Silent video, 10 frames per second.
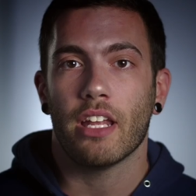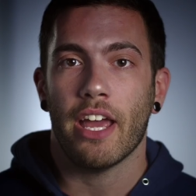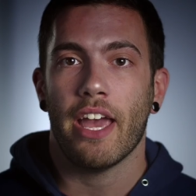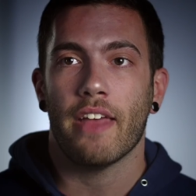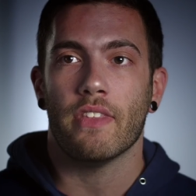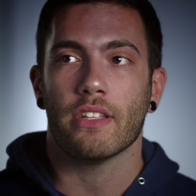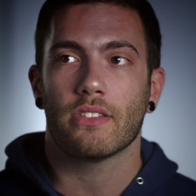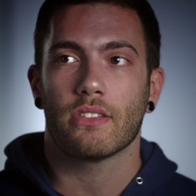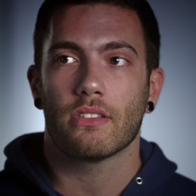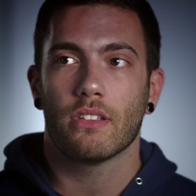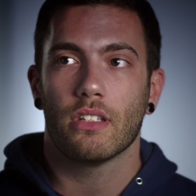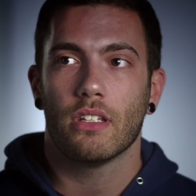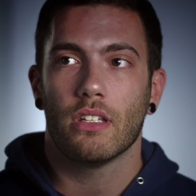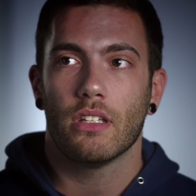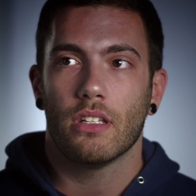And I had this
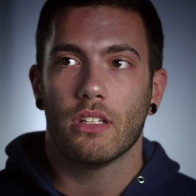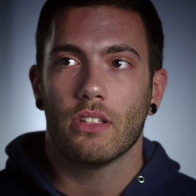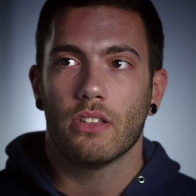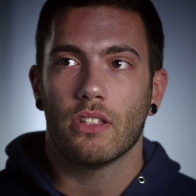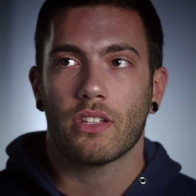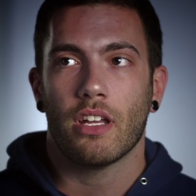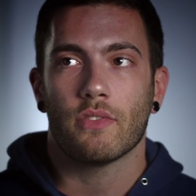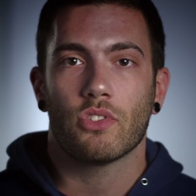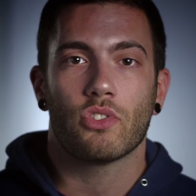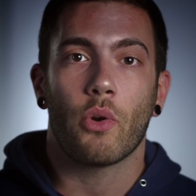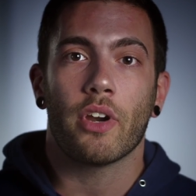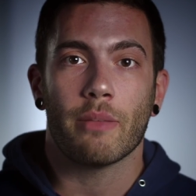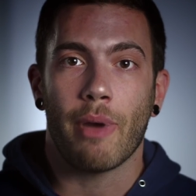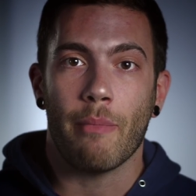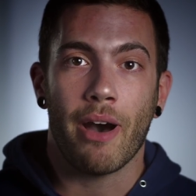kind of story
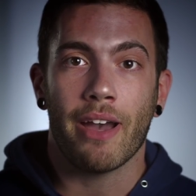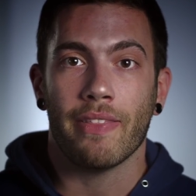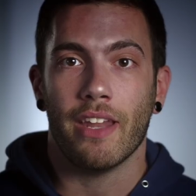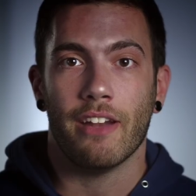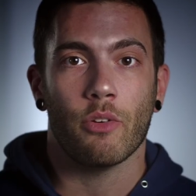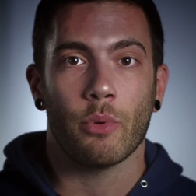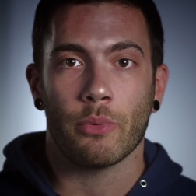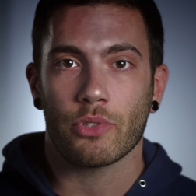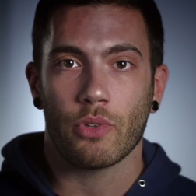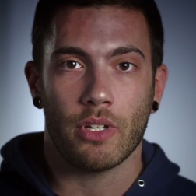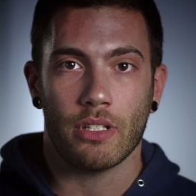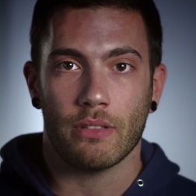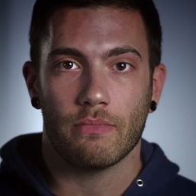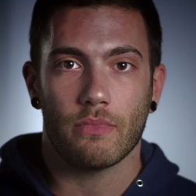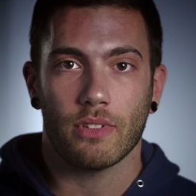in my mind that everyone was going
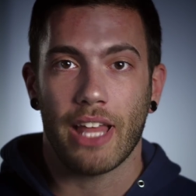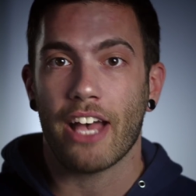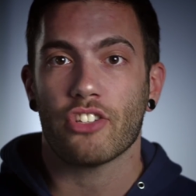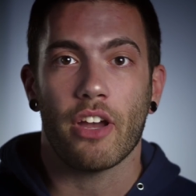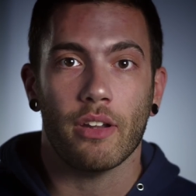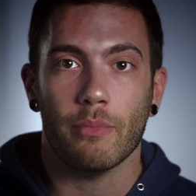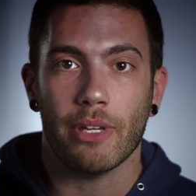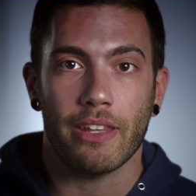to lash out at me,